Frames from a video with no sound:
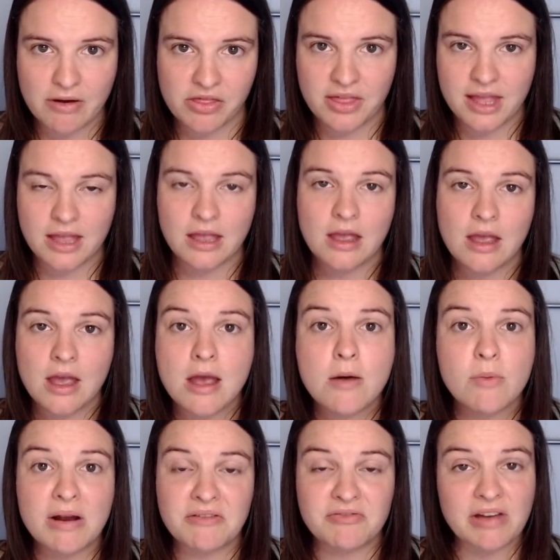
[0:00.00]
I think
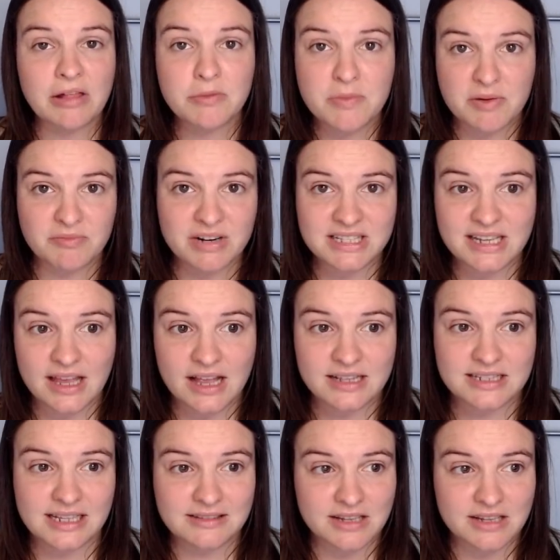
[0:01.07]
when Veltman
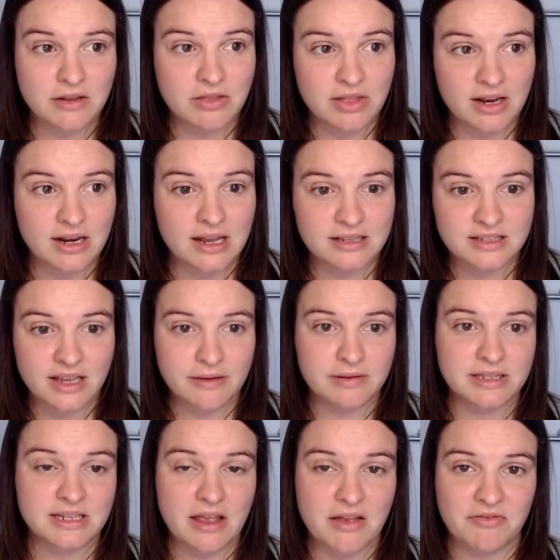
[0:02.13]
returns, I don't think that's going
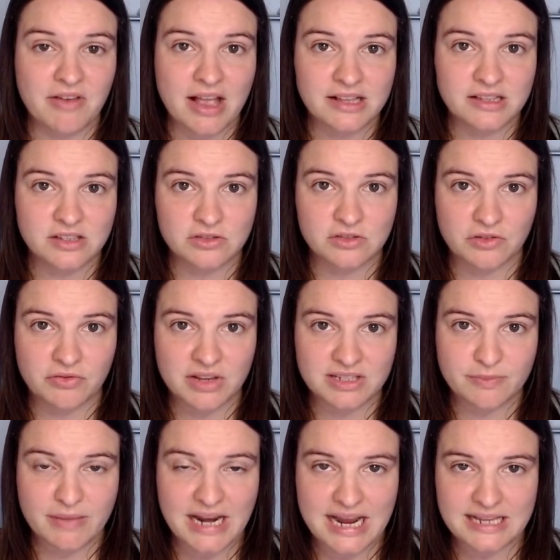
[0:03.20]
to affect
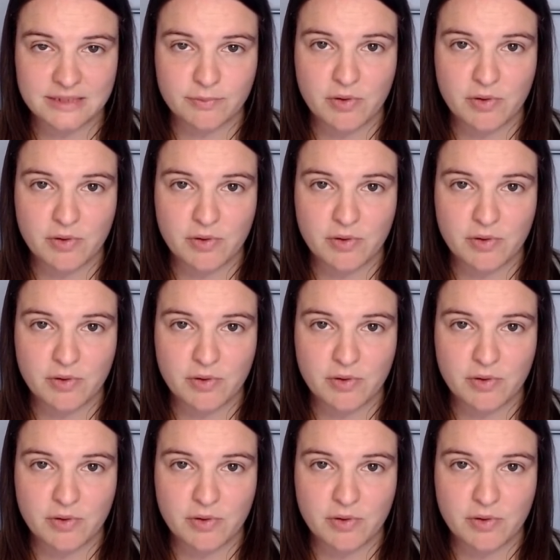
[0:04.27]
Duffy's minutes,